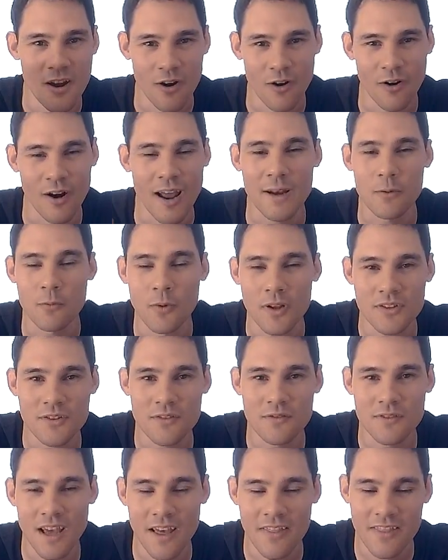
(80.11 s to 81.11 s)
Alright, once
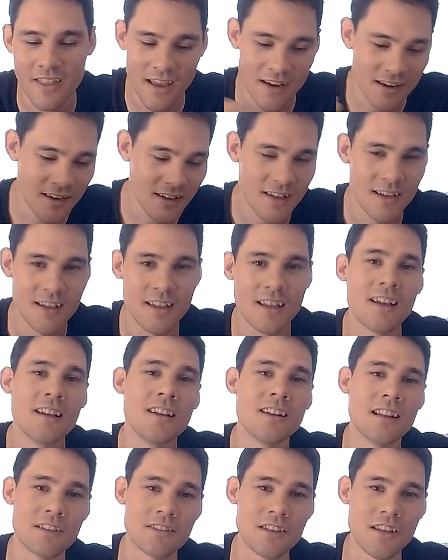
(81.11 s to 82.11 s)
you've done that,
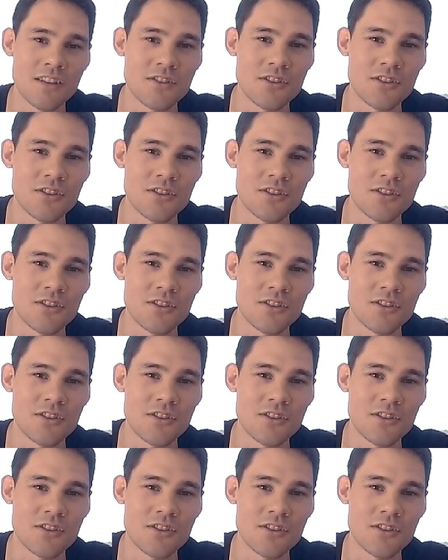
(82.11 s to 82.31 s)
let's get